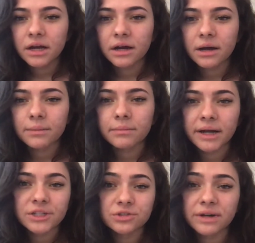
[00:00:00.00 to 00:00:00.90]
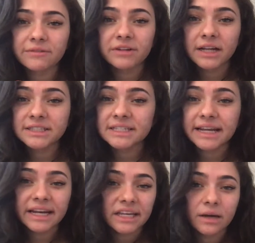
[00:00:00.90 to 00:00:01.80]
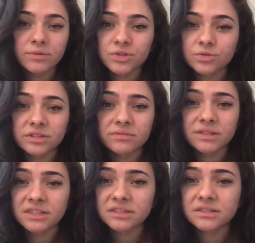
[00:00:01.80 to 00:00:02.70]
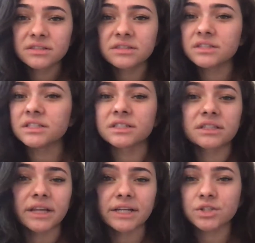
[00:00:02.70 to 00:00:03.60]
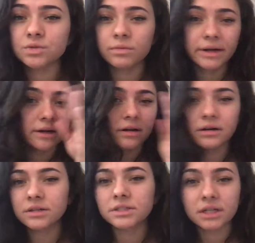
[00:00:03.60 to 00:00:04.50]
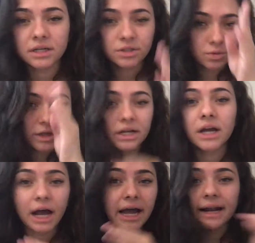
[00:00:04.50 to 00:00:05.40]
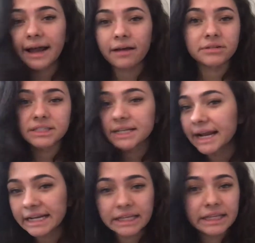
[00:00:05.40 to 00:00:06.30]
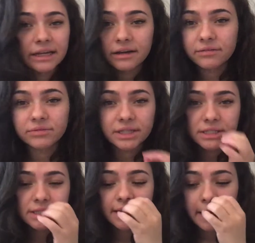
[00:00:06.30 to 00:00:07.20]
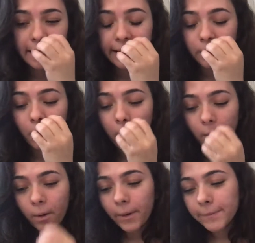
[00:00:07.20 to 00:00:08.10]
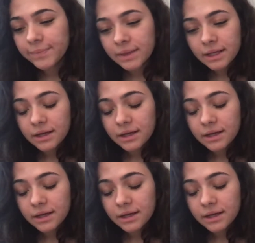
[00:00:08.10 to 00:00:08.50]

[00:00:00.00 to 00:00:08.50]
Um, mind you, have not seen any episodes of this season. Like swear to swear to God, I haven't seen anything of this at all.